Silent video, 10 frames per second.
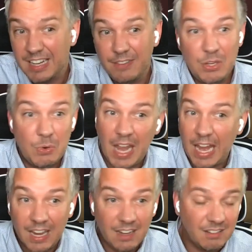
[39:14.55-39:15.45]
If you
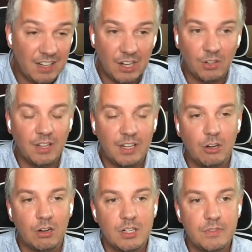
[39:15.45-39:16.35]
can't,
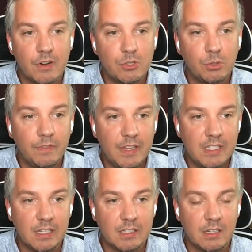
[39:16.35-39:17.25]
encourage virtual
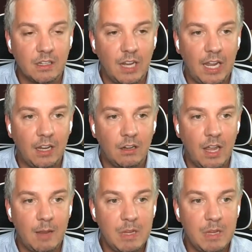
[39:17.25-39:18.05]
visits and